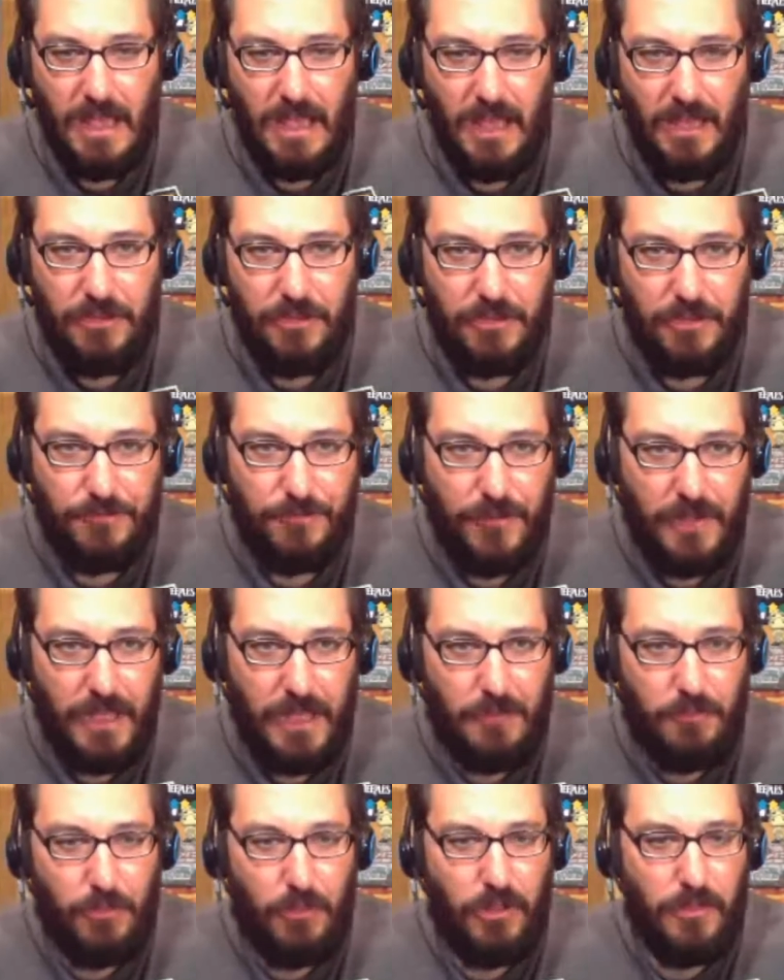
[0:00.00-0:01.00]
You can
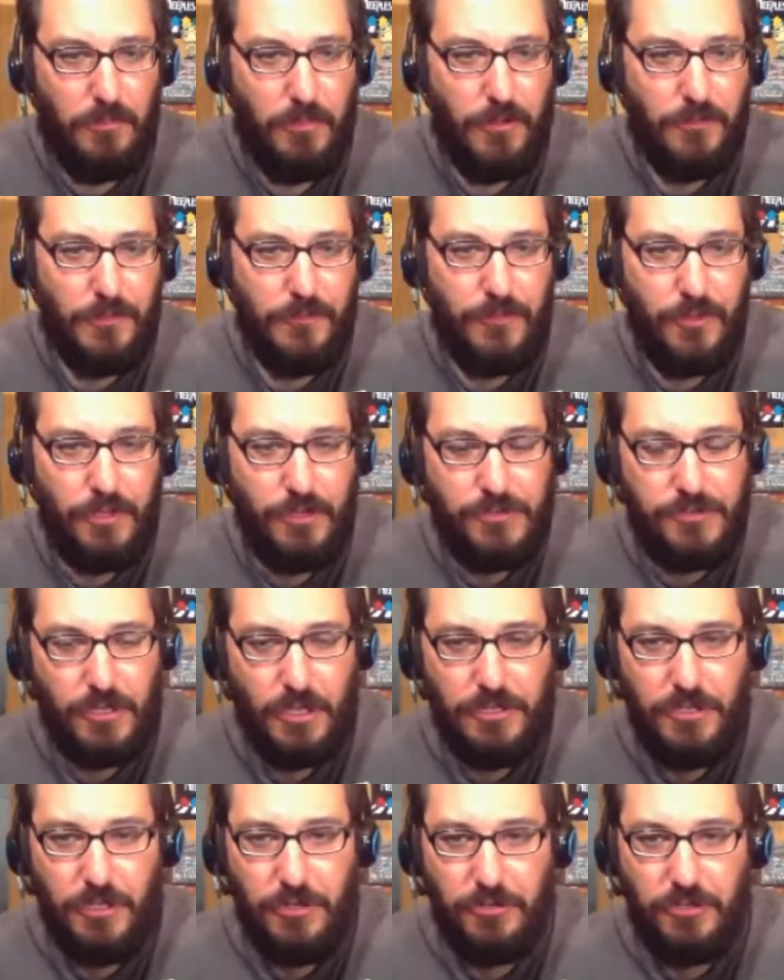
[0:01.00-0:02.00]
find Roll and Move reviews
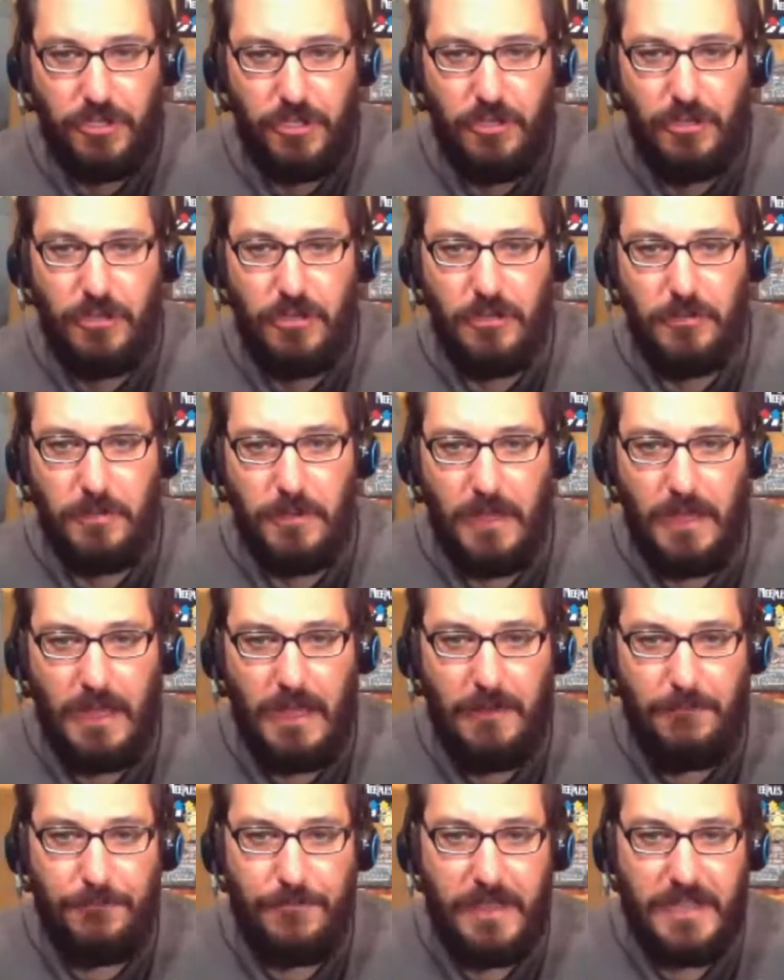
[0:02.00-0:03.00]
on YouTube,
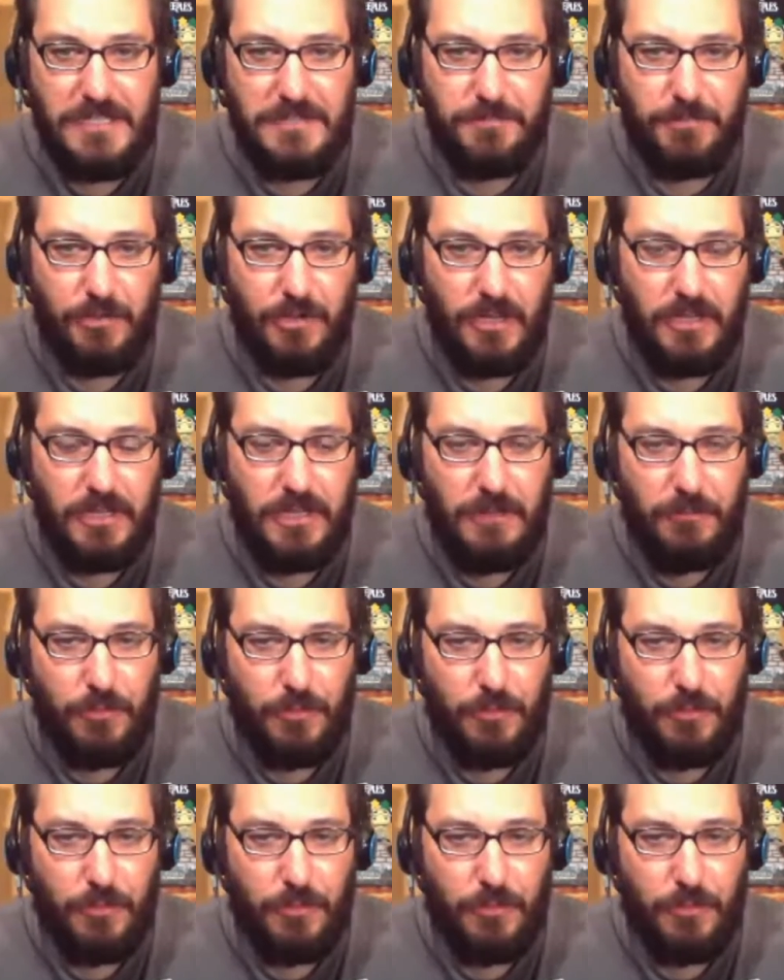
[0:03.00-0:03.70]
Facebook.